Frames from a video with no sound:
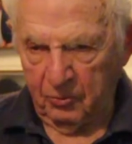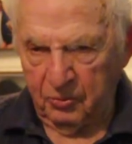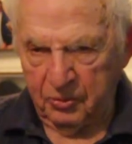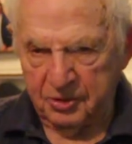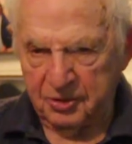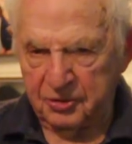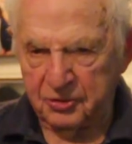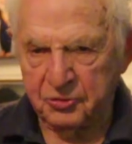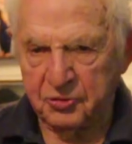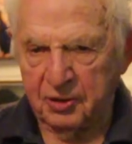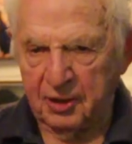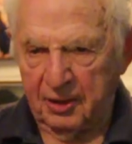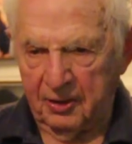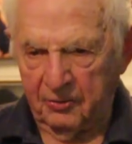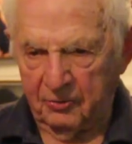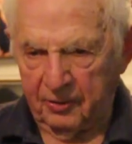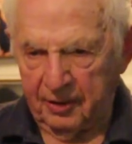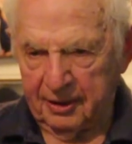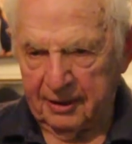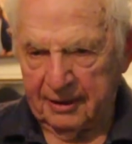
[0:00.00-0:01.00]
it was a
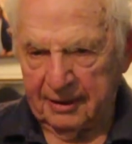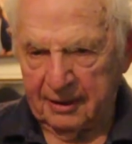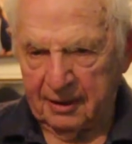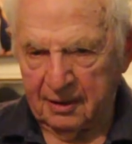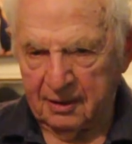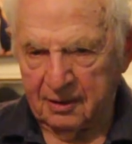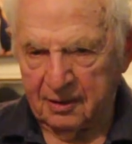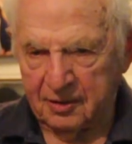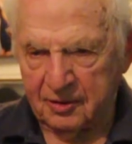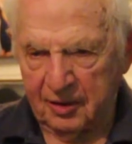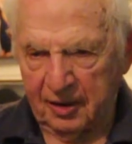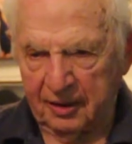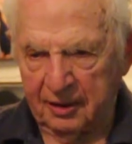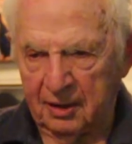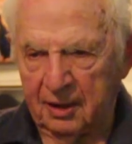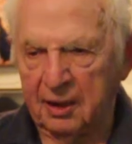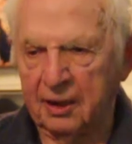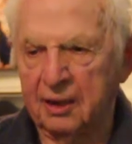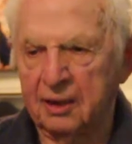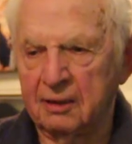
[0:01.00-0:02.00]
secret, and
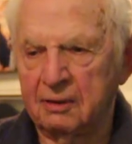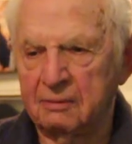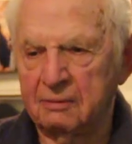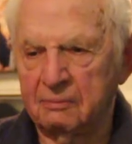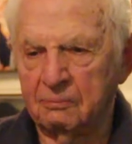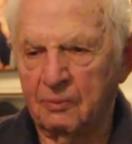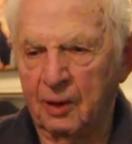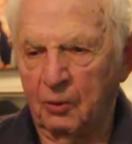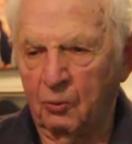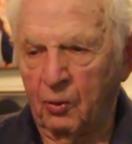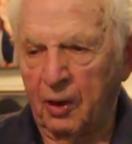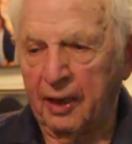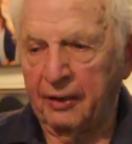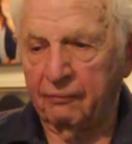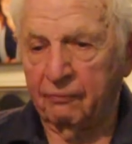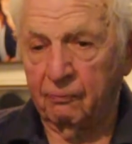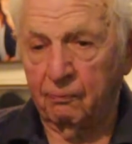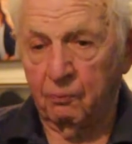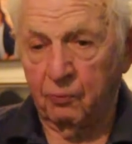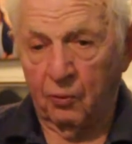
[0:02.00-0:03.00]
suddenly my
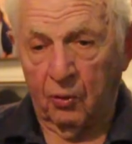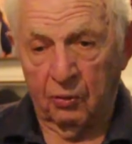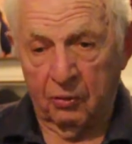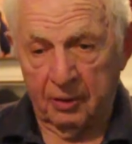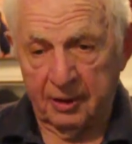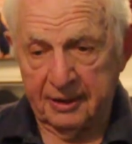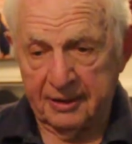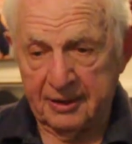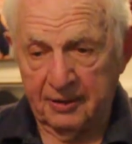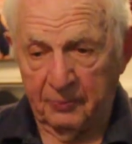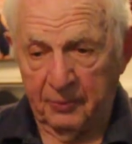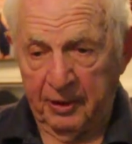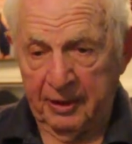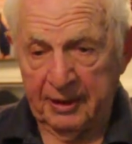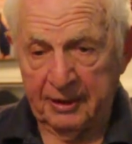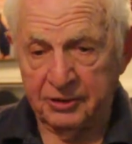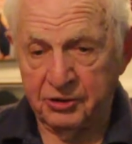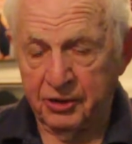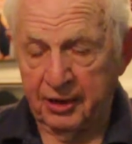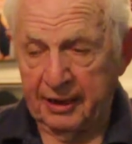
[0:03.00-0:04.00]
wife broke it to me
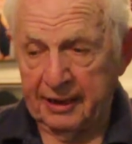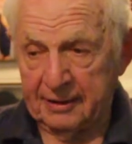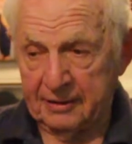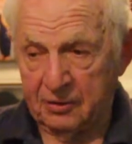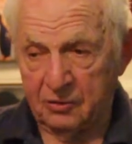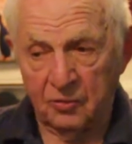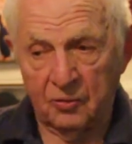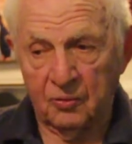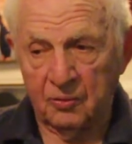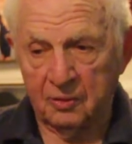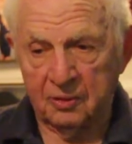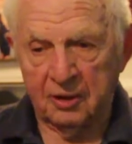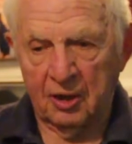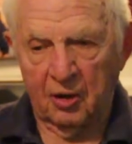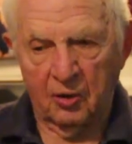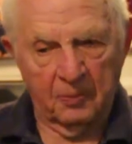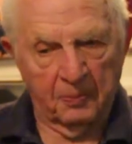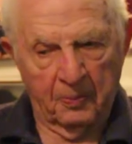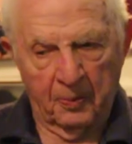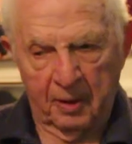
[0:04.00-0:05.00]
that she had told
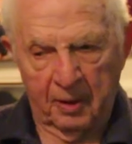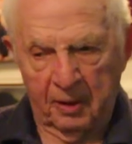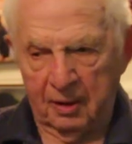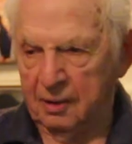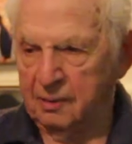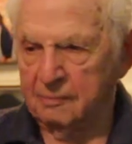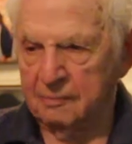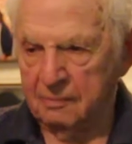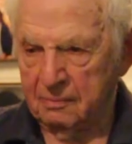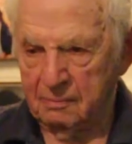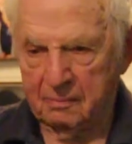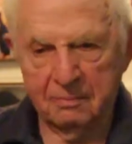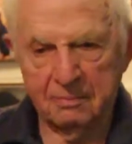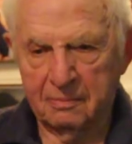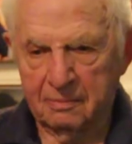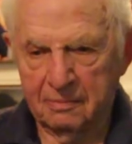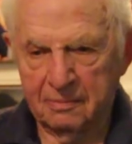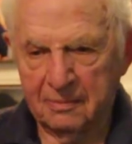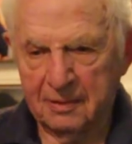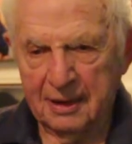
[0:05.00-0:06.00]
her mother.
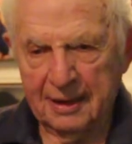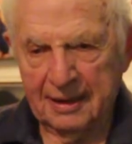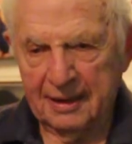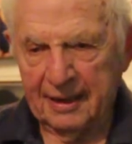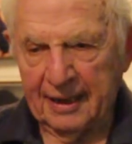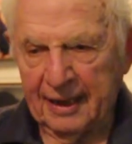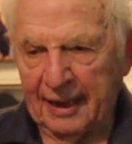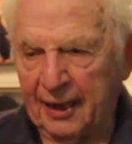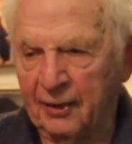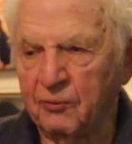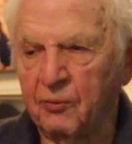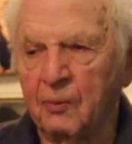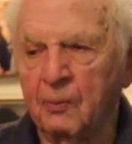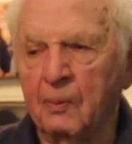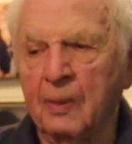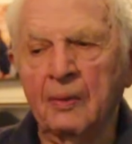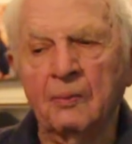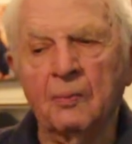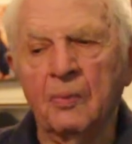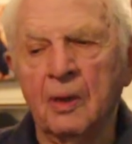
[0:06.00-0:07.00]
And I
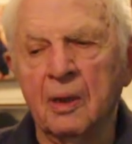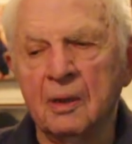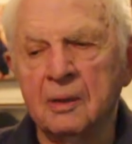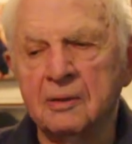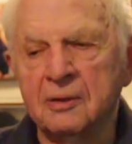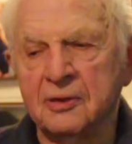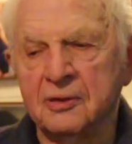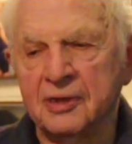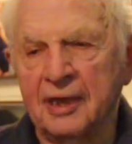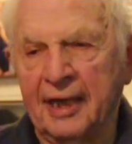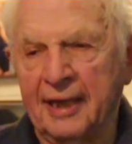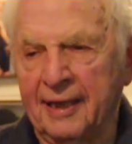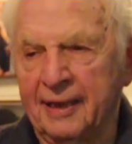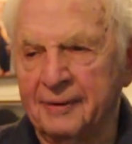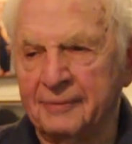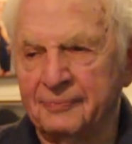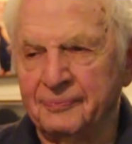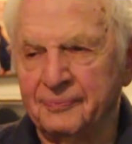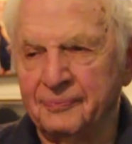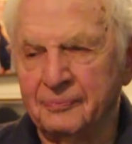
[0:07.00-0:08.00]
remember
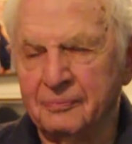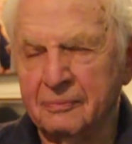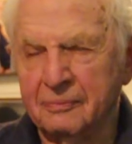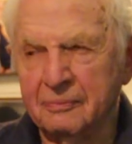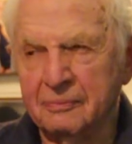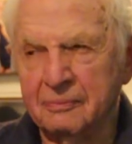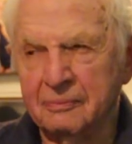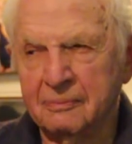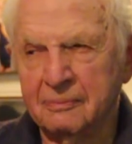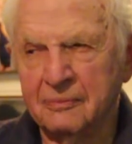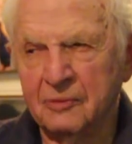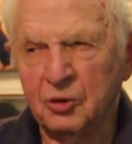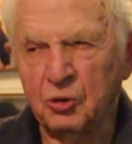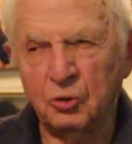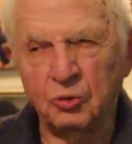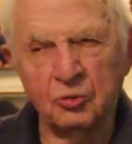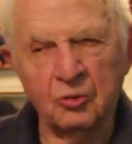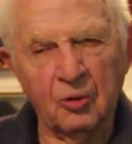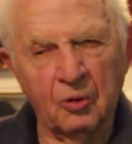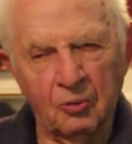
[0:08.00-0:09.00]
saying,
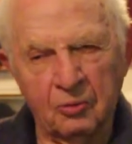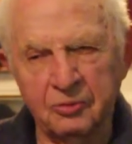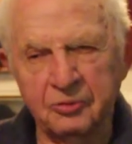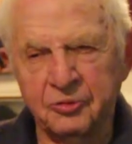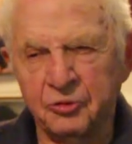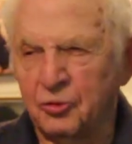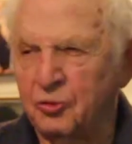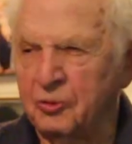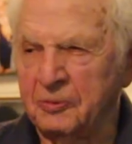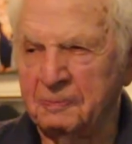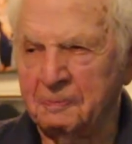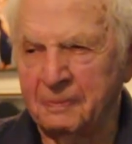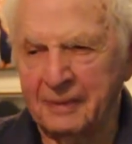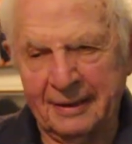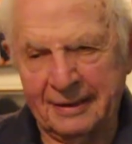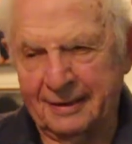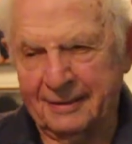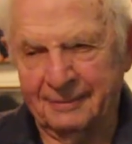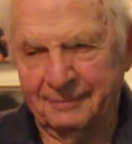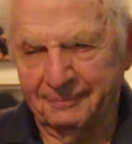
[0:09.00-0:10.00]
"You told your
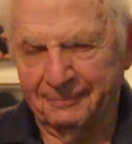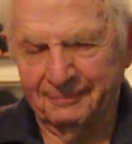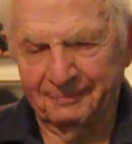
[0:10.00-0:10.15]
mother."